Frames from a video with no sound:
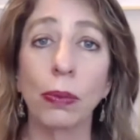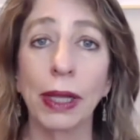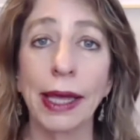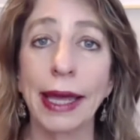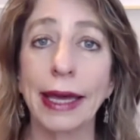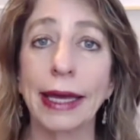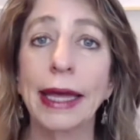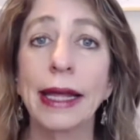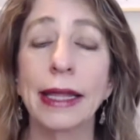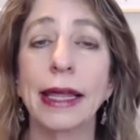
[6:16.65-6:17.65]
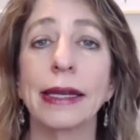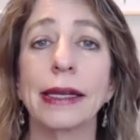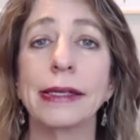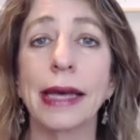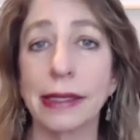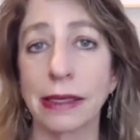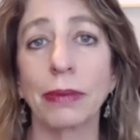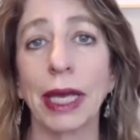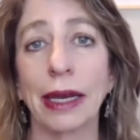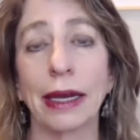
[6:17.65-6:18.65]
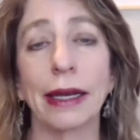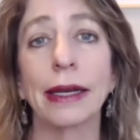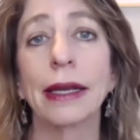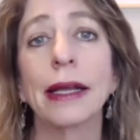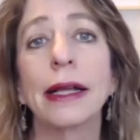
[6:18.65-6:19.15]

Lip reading: plague that decimated